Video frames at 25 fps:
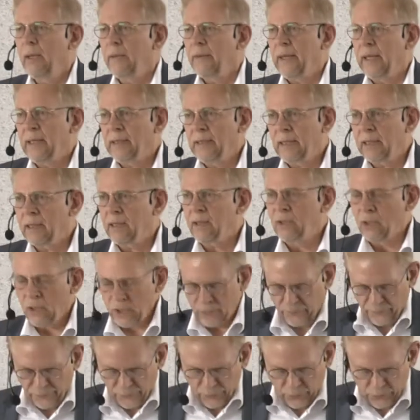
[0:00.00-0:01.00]
they did
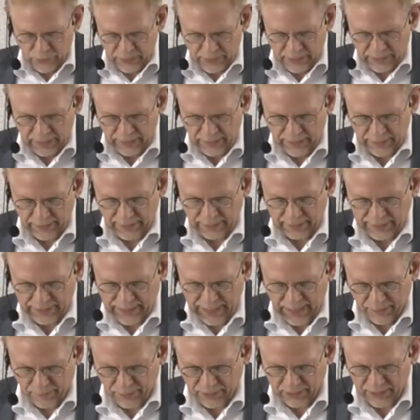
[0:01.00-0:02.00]
not foresee that
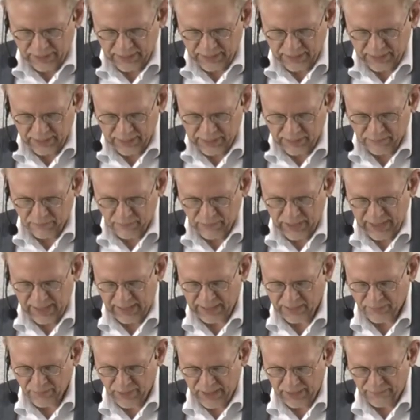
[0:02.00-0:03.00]
capitalism
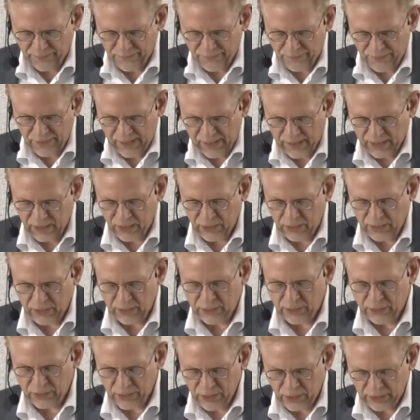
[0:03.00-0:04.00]
had by far
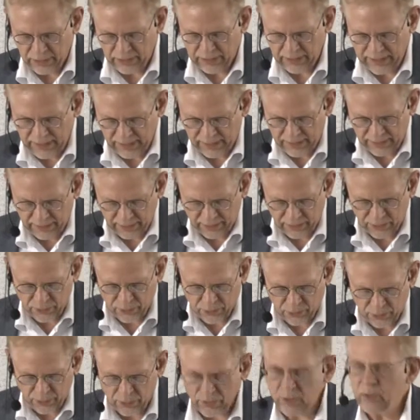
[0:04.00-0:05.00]
not yet
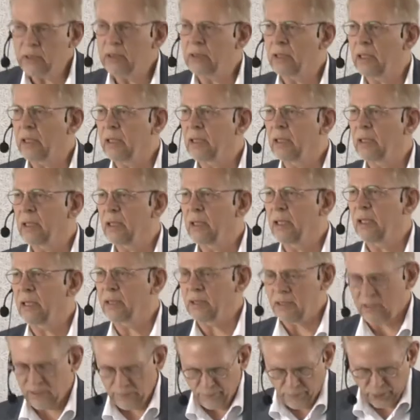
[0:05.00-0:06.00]
exhausted
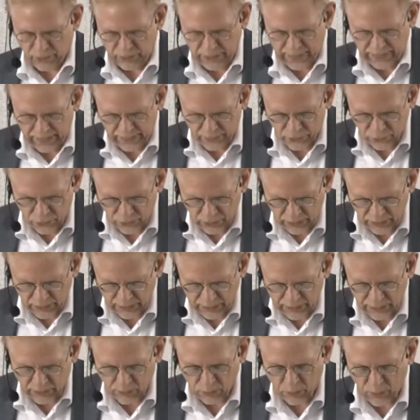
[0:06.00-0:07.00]
its
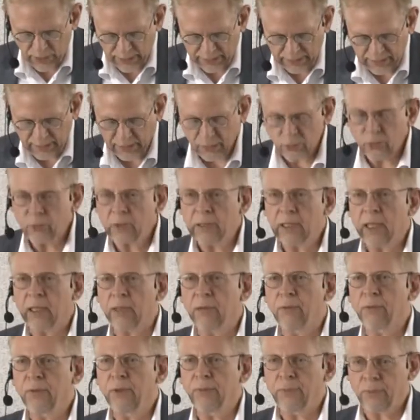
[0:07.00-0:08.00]
potentials
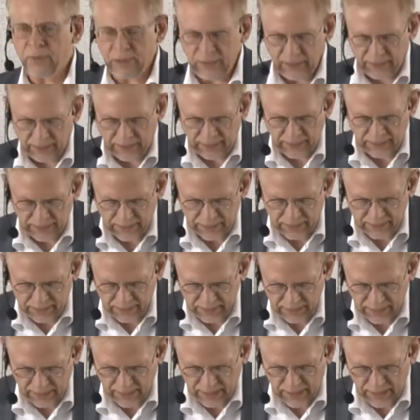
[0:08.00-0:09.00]
150 years